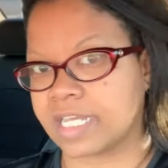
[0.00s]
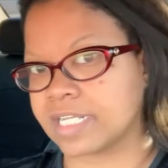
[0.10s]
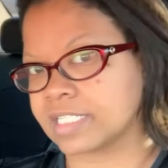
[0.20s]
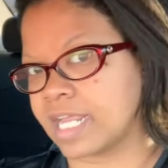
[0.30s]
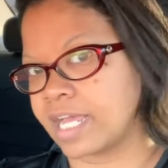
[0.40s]

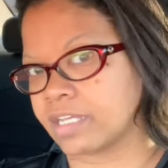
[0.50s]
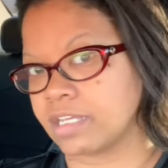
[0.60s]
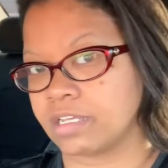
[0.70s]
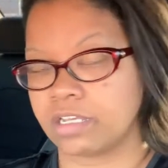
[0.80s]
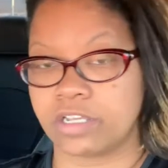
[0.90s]
things like
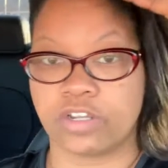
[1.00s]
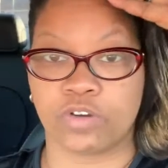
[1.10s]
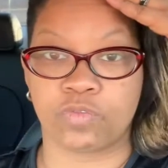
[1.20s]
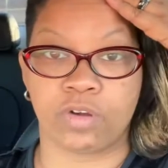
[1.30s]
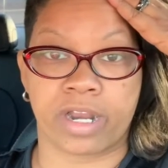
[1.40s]

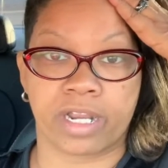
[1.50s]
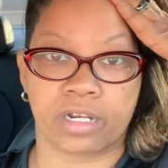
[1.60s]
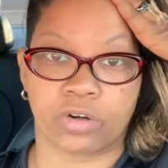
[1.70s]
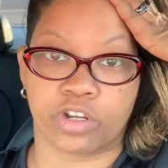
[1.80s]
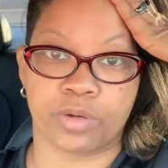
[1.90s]
your rent
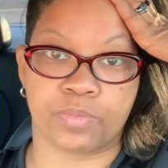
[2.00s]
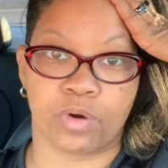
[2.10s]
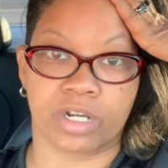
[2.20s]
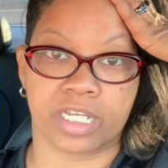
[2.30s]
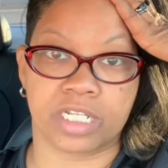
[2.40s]
or your
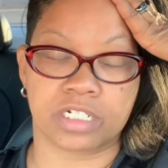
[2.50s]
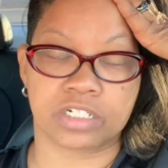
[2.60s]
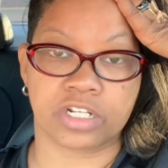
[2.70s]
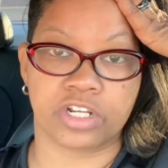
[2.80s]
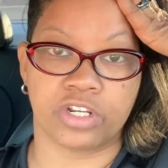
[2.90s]

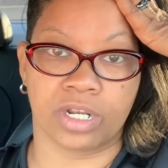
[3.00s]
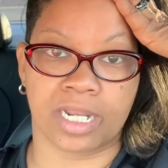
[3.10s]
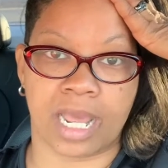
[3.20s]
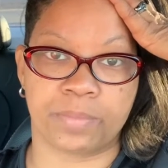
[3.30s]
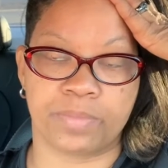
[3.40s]
mortgage, your
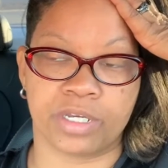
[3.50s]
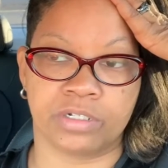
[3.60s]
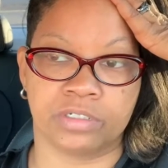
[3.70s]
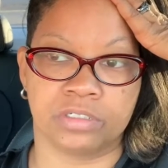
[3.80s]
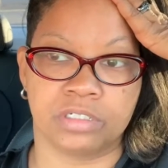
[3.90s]
light
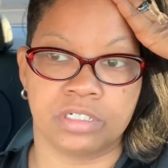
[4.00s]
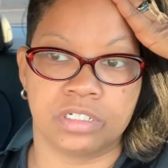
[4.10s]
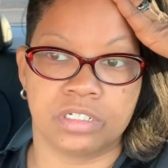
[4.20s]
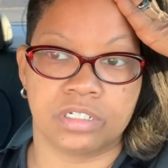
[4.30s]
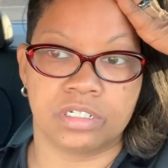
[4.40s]
bill,
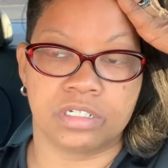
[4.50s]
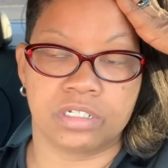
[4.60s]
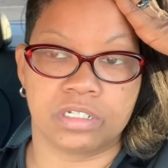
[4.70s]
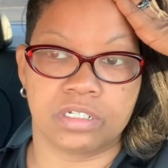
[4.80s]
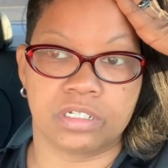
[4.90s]

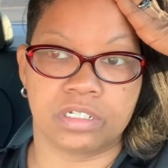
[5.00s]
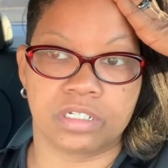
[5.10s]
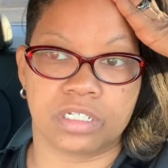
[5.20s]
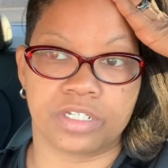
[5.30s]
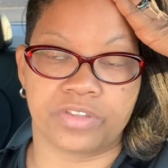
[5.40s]

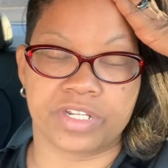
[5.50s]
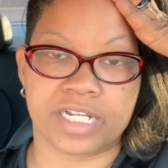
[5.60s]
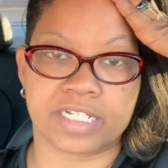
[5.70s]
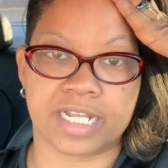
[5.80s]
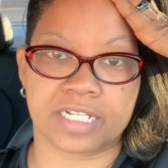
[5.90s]
you know, the
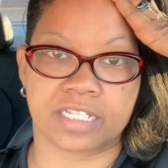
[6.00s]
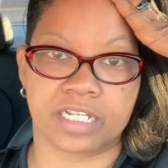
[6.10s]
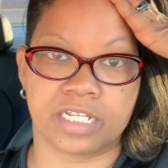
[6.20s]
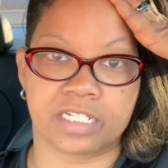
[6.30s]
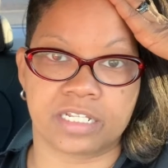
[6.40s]

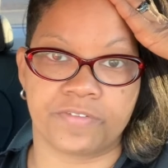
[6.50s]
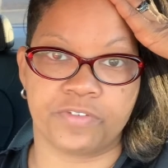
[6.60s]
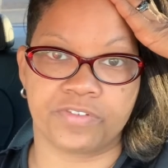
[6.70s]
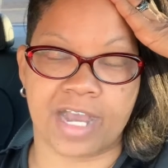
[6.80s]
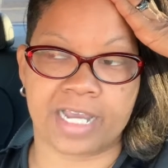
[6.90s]
necessities.
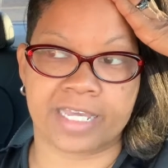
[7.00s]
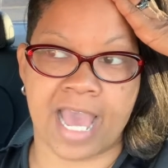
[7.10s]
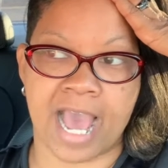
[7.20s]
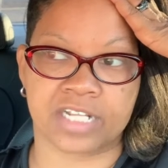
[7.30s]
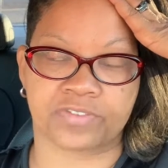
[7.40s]
If you've got
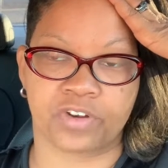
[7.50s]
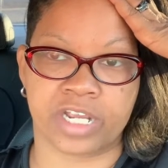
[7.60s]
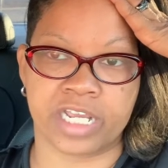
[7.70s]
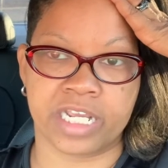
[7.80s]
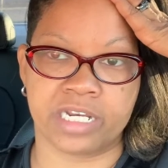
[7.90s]
gas
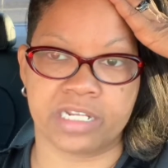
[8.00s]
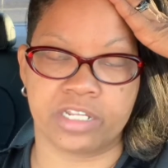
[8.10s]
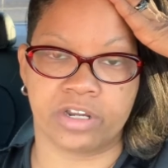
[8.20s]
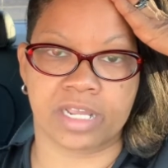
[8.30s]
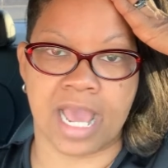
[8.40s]
for heat,
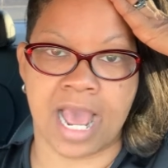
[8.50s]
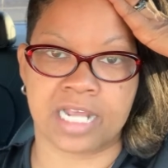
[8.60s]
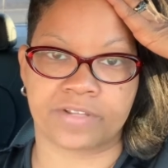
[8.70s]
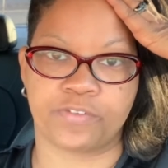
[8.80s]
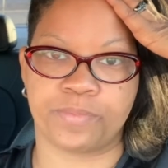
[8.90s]
your
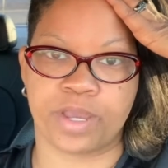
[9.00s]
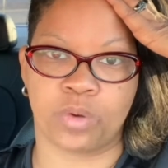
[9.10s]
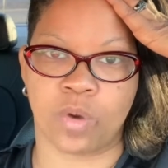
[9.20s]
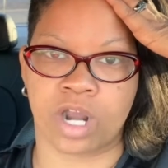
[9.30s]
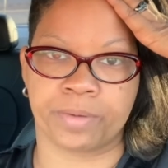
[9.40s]
gas. If you
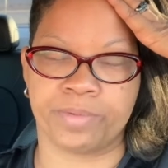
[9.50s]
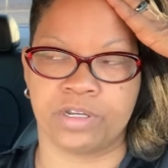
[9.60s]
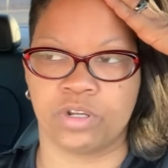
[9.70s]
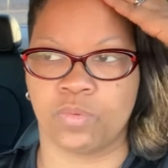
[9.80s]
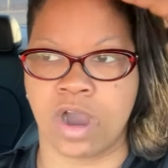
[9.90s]
pay a water
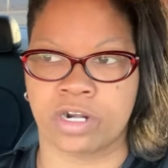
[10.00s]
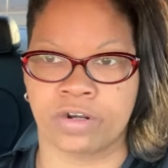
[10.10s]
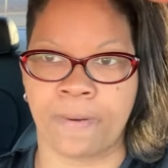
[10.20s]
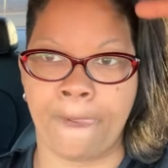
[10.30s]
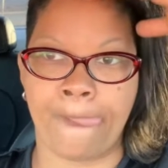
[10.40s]
bill, your
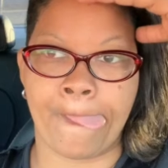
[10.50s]
water.